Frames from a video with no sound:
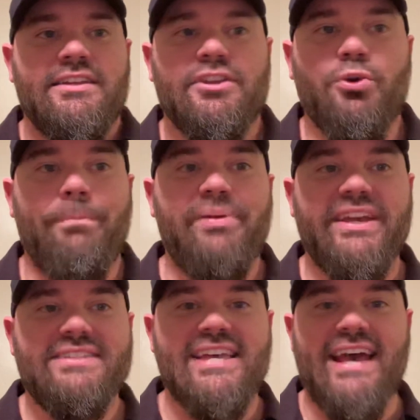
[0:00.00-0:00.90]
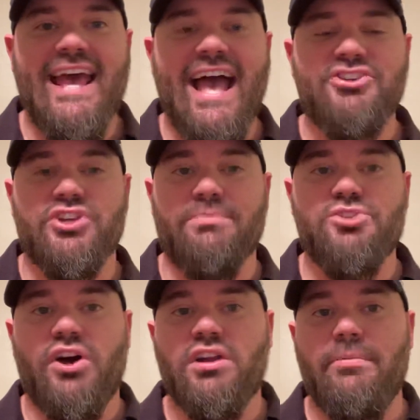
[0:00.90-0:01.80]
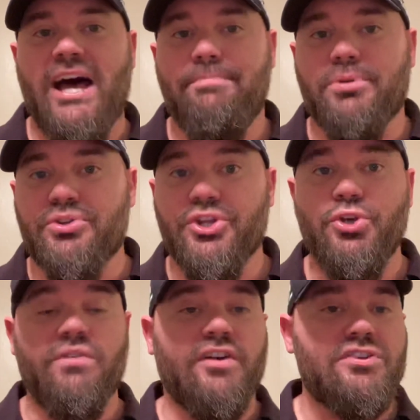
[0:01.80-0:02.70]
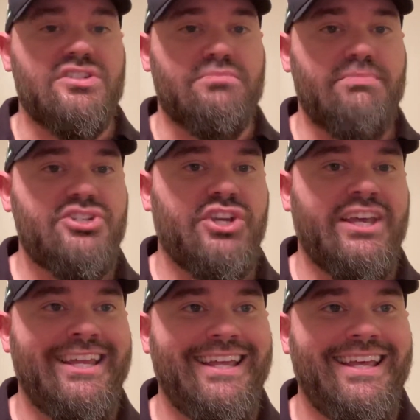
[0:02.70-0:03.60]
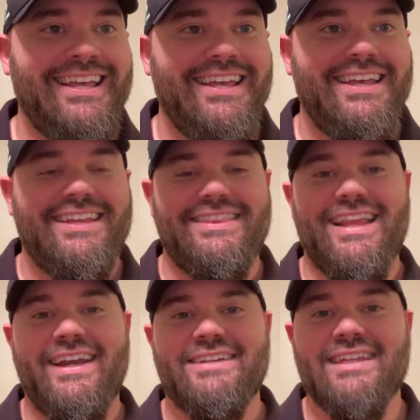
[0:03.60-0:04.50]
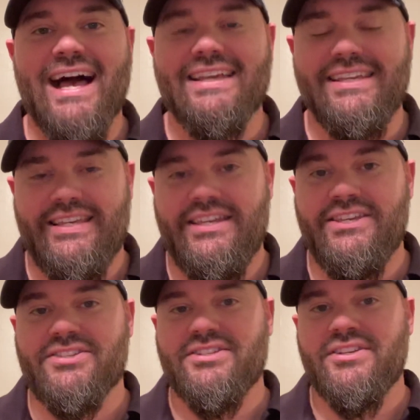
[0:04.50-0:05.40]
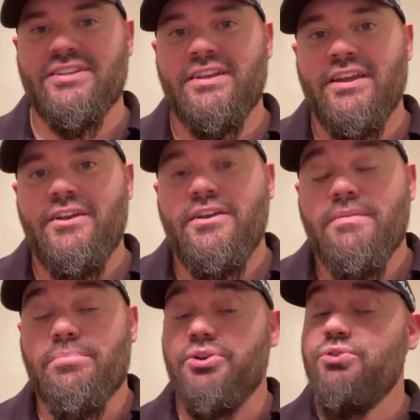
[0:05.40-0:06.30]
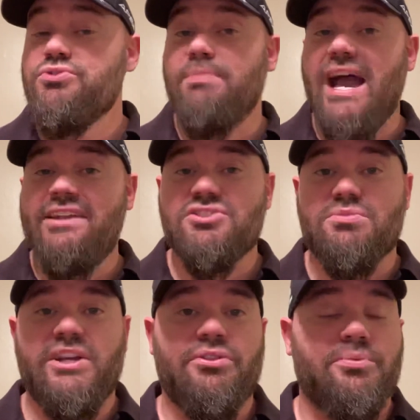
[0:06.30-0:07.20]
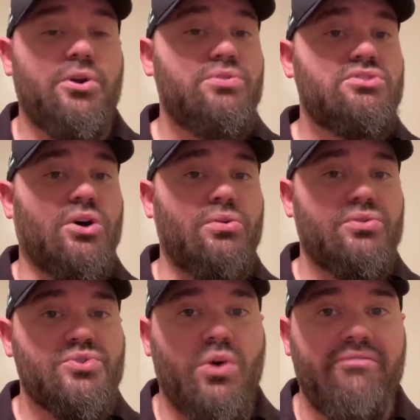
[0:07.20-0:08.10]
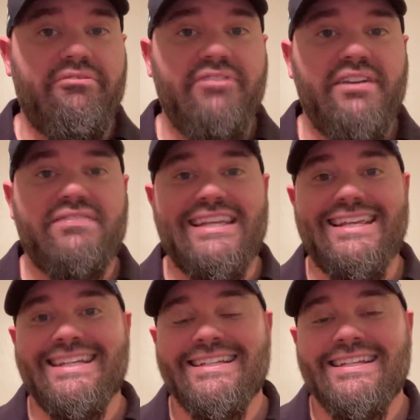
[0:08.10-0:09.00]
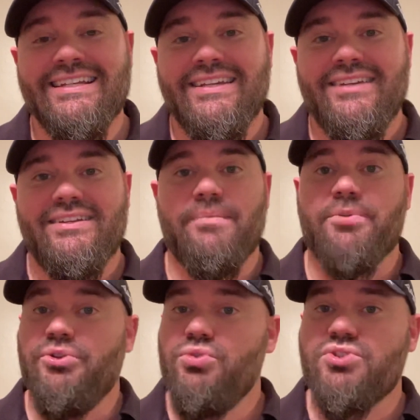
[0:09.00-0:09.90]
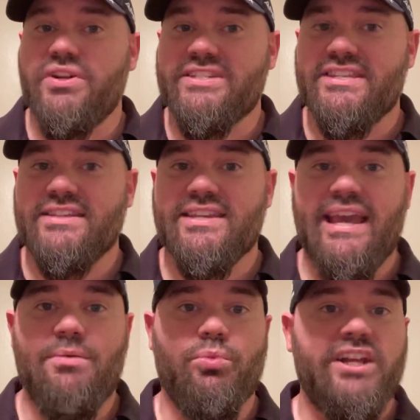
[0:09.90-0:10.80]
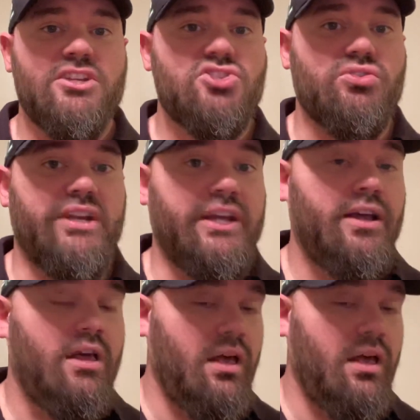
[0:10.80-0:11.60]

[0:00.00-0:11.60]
little Big Ten action. I'm talking about Purdue versus Michigan, 9 o'clock East. Purdue's minus 3 on the road, totals 150. Now, Purdue's on a 6-game winning streak,